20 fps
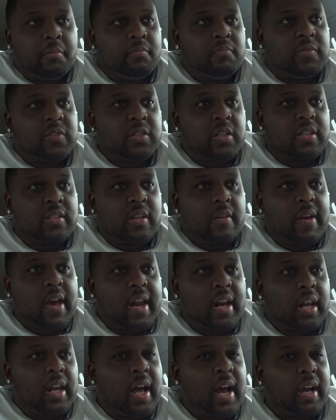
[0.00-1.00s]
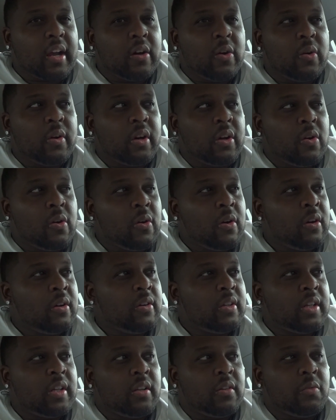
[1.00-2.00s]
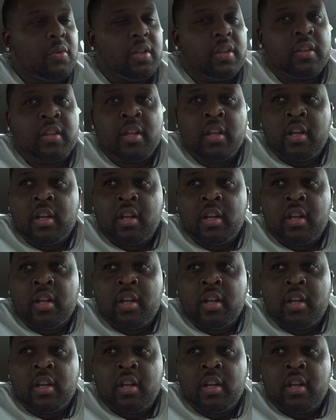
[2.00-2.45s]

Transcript: just because I've had a lot going on dealing with,